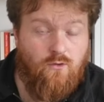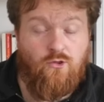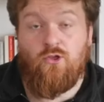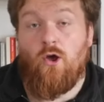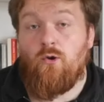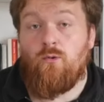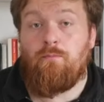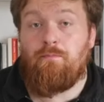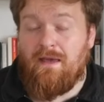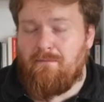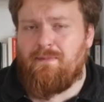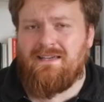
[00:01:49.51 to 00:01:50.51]
though
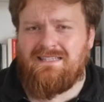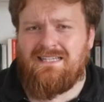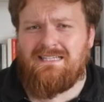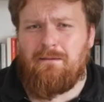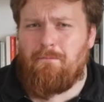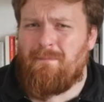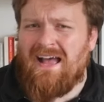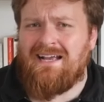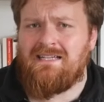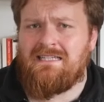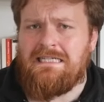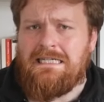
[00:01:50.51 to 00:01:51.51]
big business and
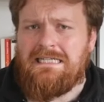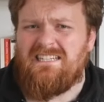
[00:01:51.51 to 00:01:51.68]
banks